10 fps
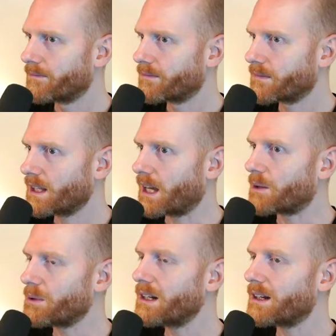Yeah, I
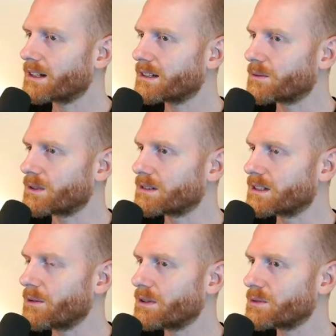really liked that one.
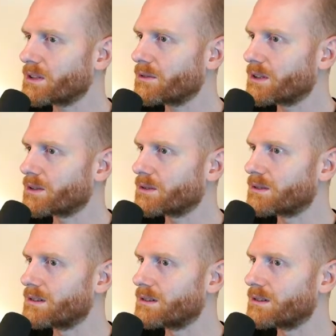That was really, really cool.